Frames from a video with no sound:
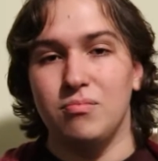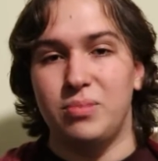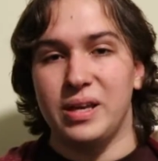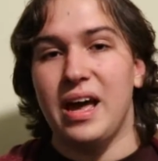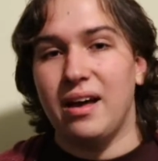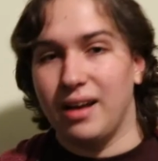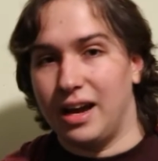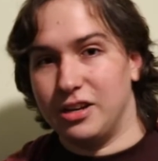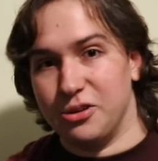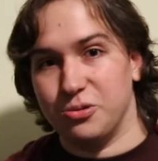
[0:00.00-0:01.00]
But yeah,
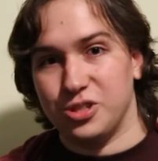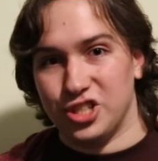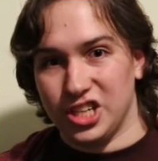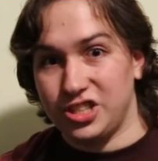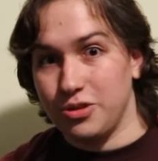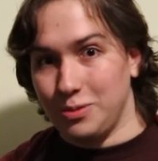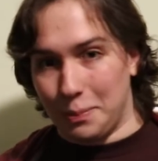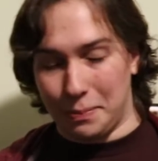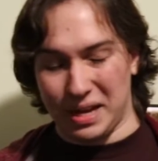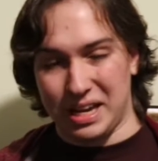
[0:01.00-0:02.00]
I do suggest you to
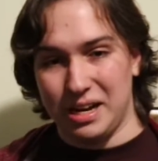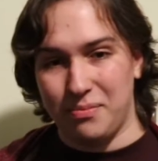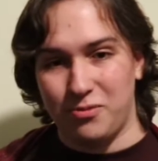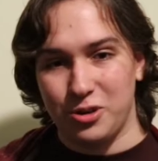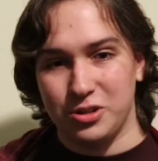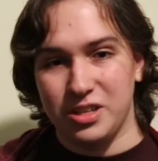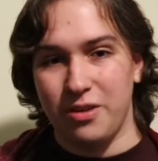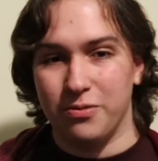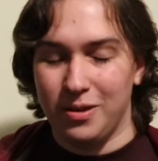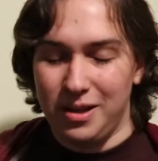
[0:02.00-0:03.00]
pick it up for yourself.